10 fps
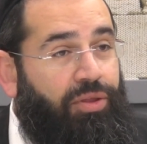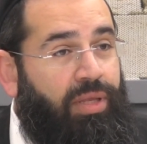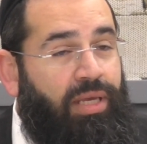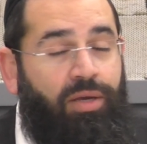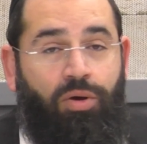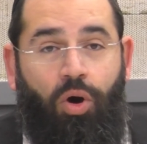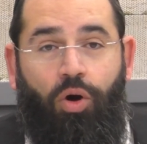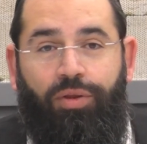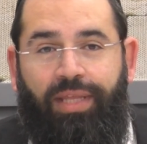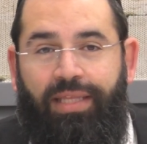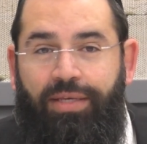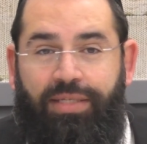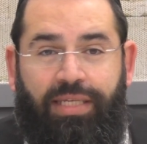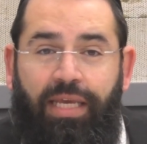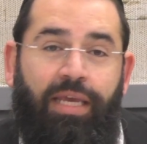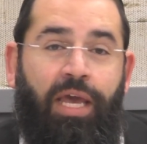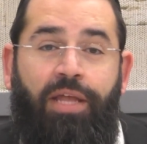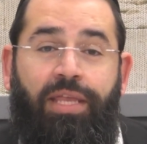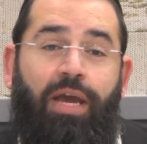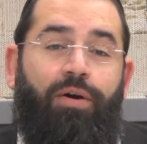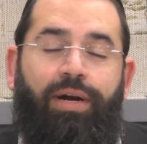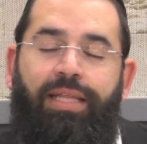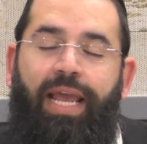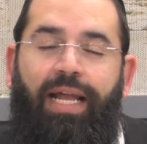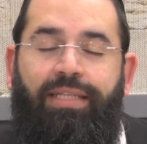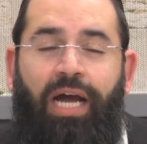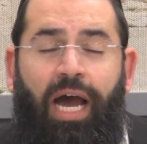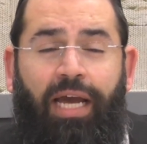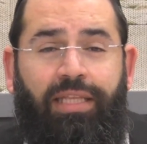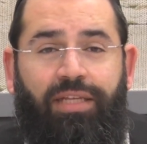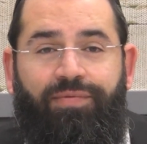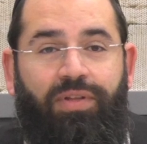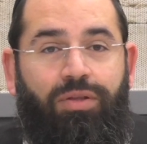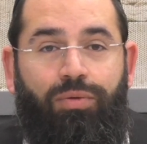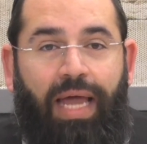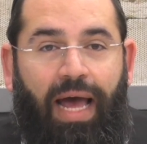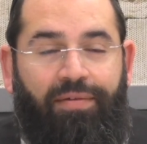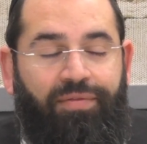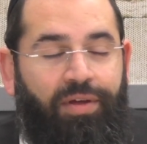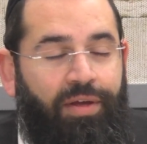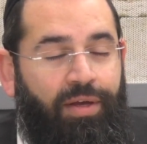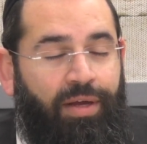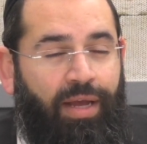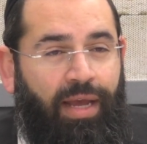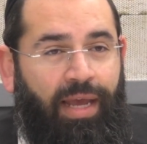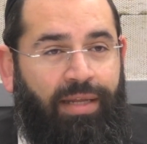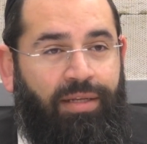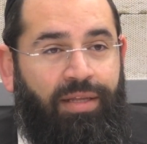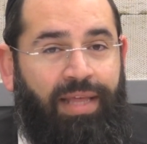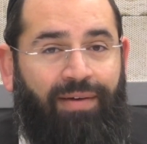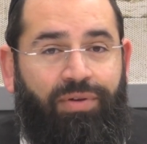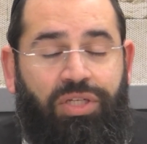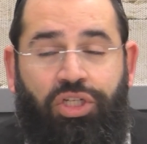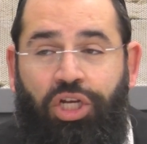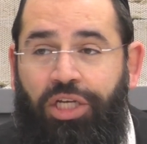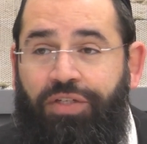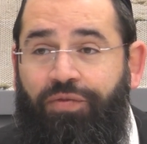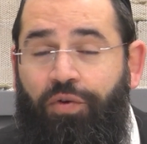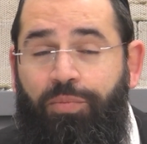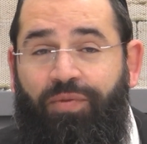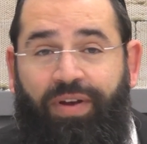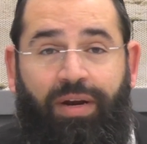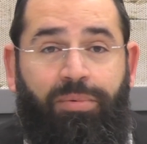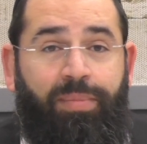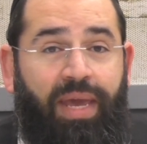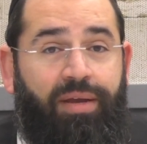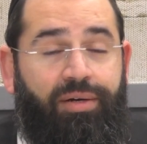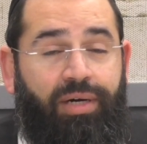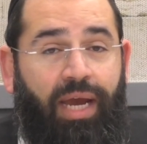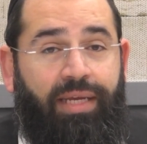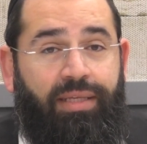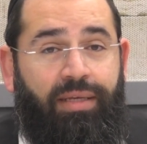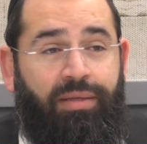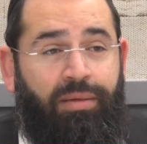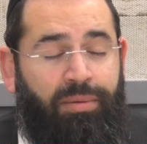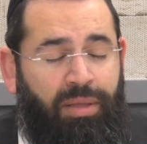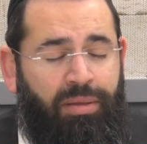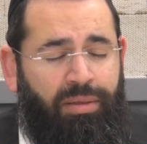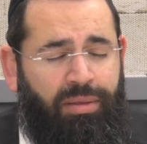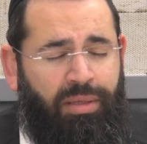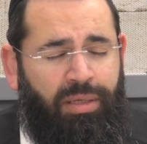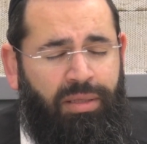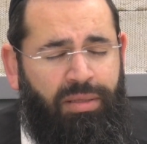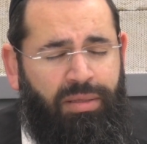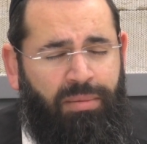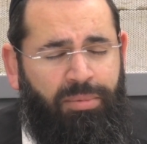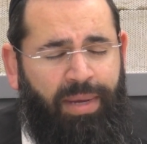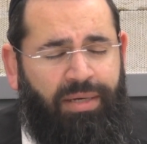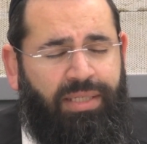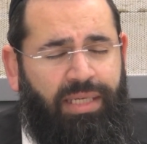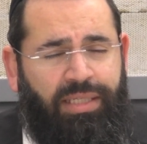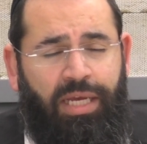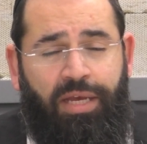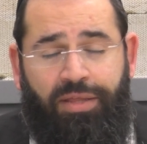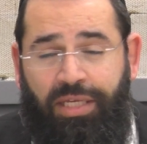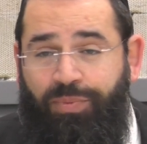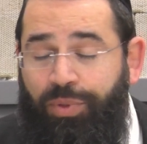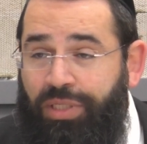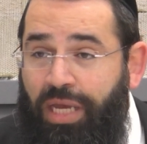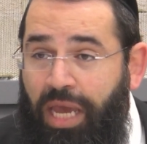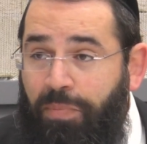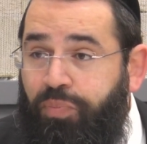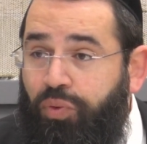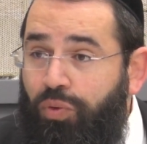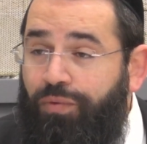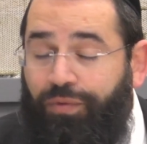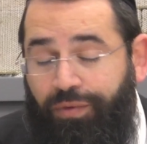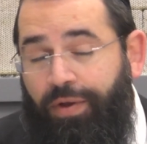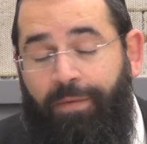the gold that you see, they already had tied it with lulav, and that was just for beauty. Rabbi Meir, right? The Rabbi Meir says this was a proof